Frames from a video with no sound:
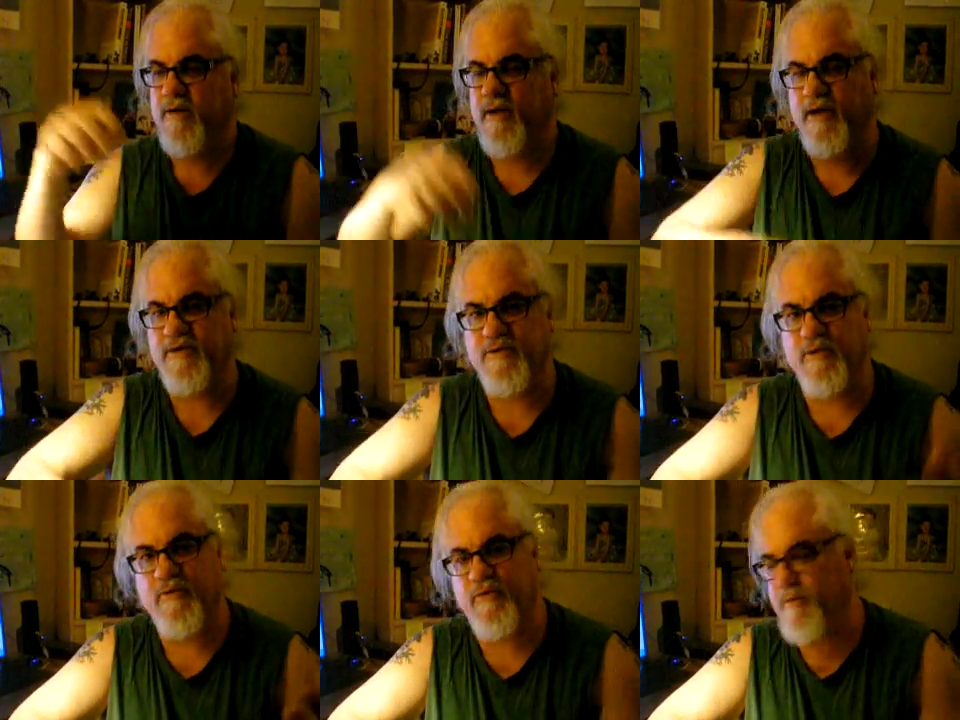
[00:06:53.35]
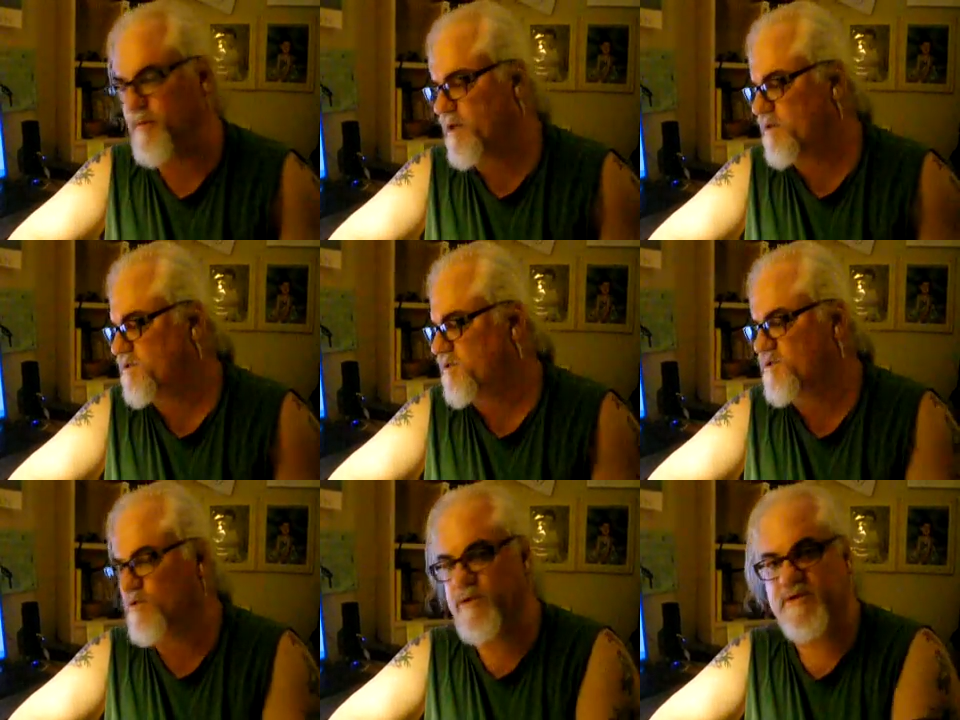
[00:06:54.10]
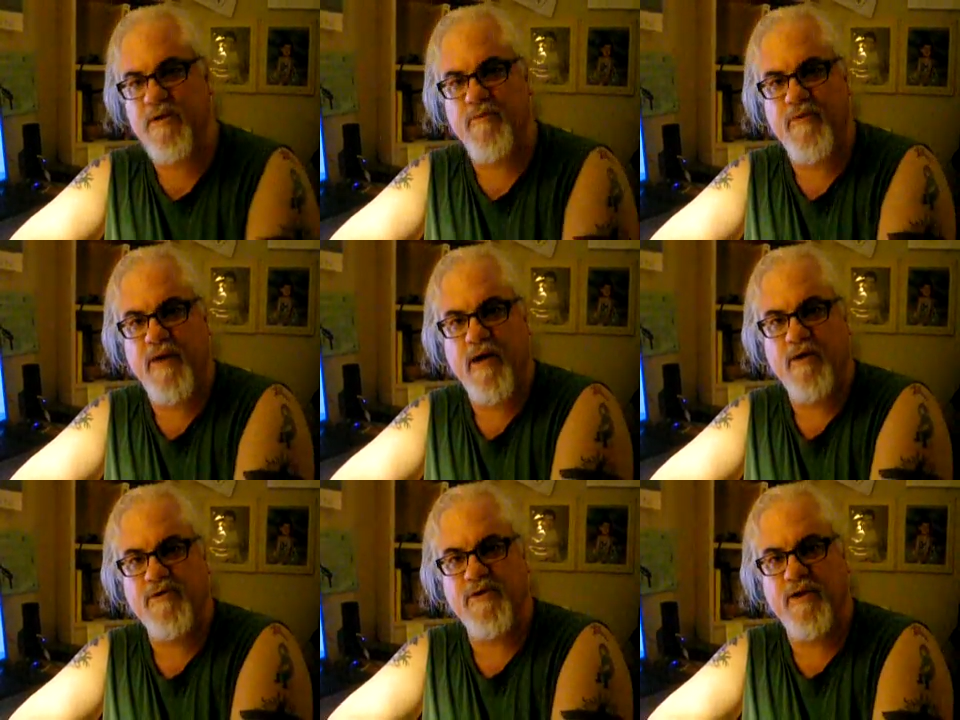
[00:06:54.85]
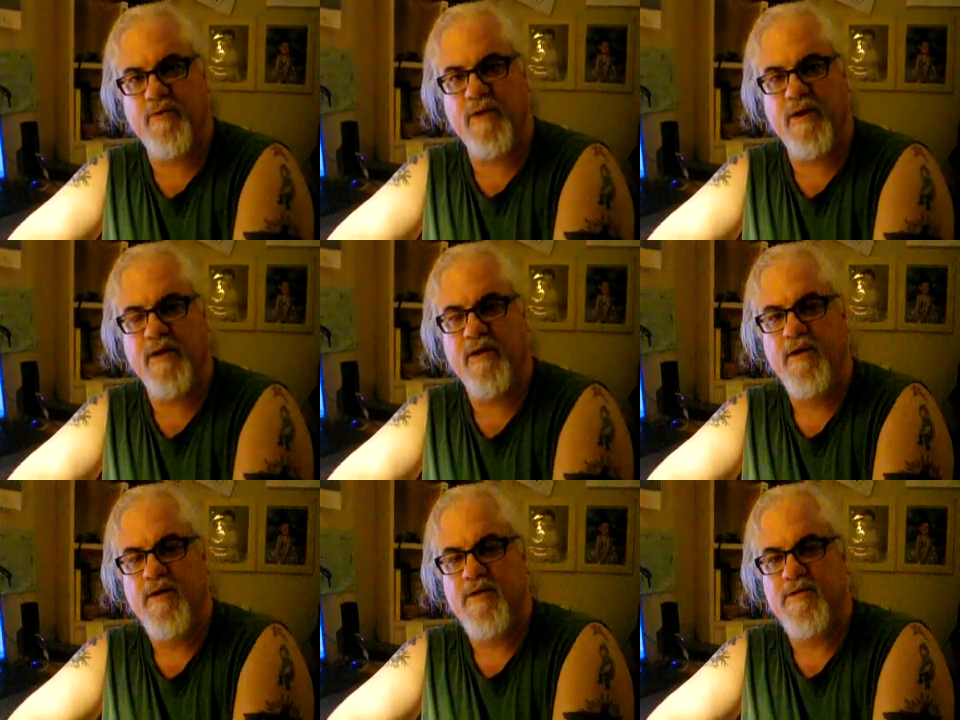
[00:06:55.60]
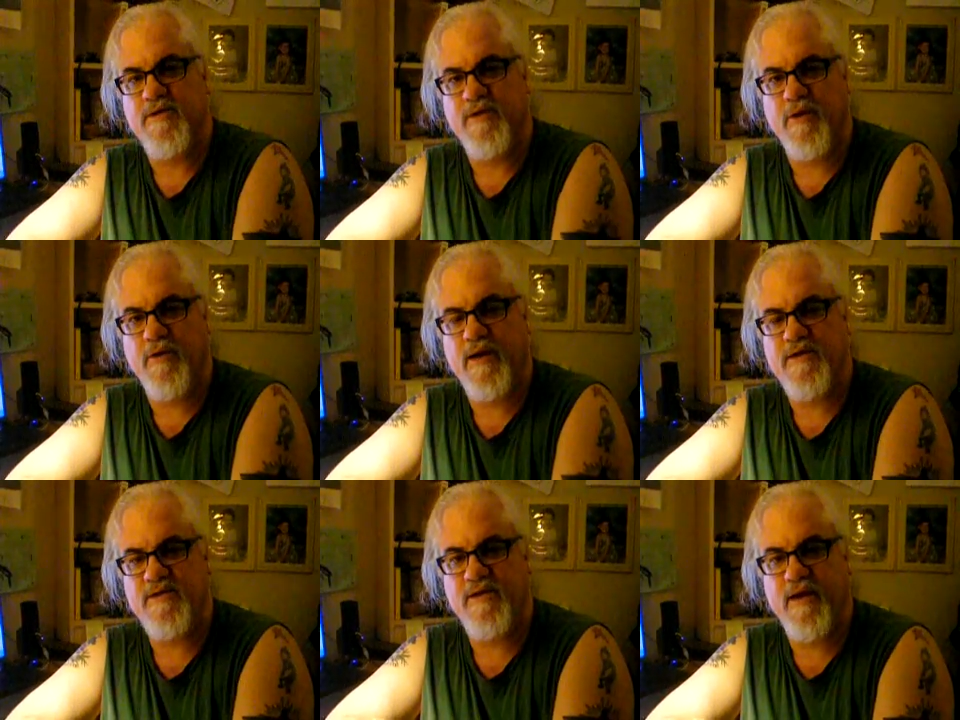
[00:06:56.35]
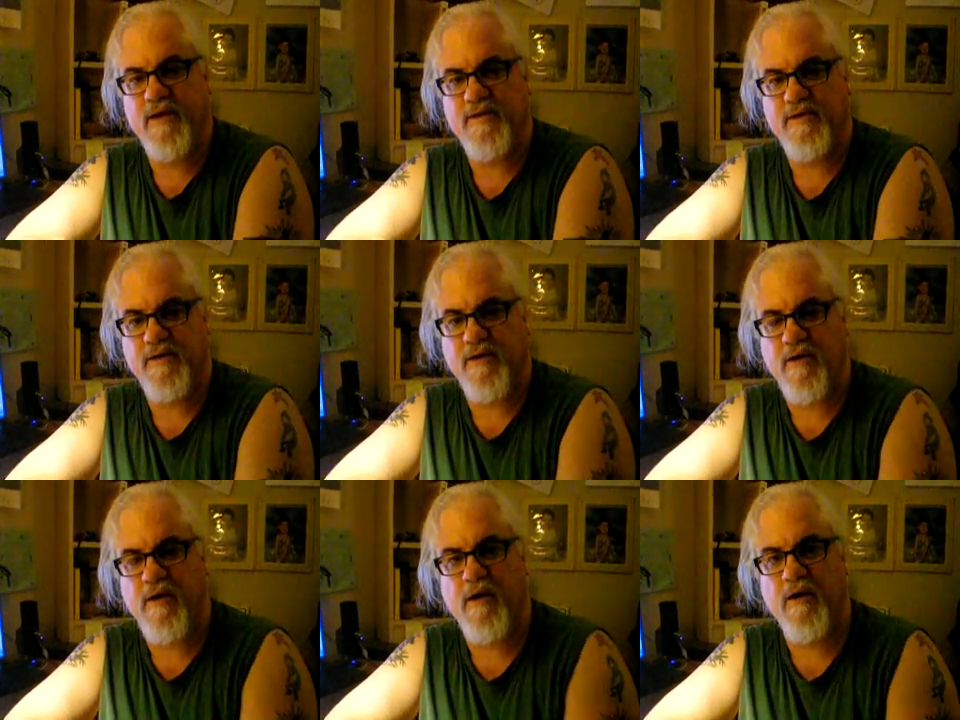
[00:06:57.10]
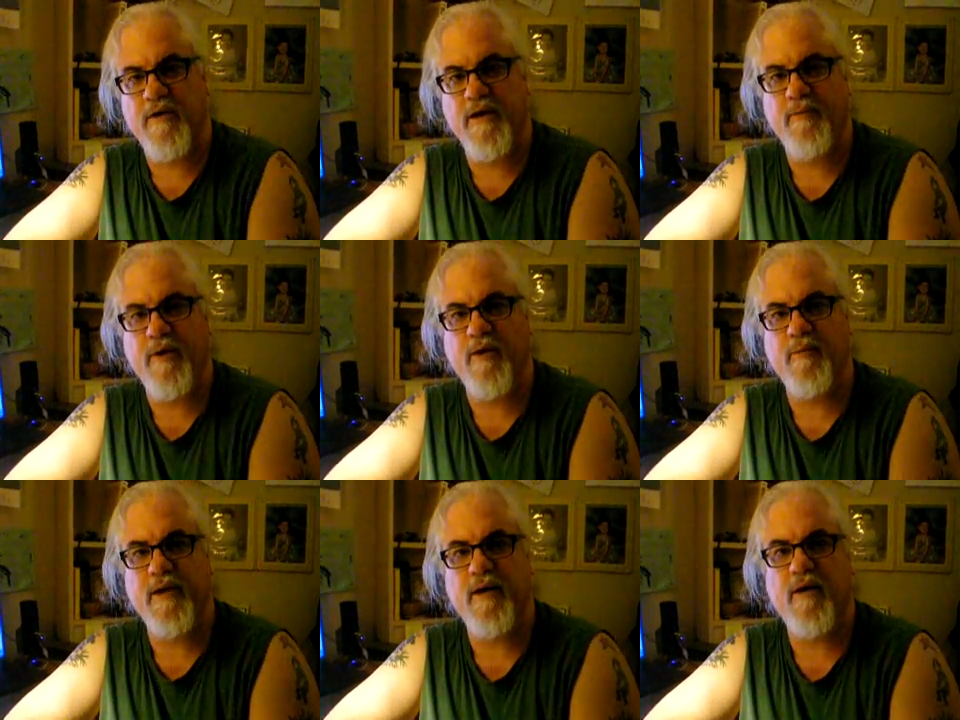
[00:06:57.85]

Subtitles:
It takes 2 or 3 minutes to sort something out generally, so don't hesitate to call or email me.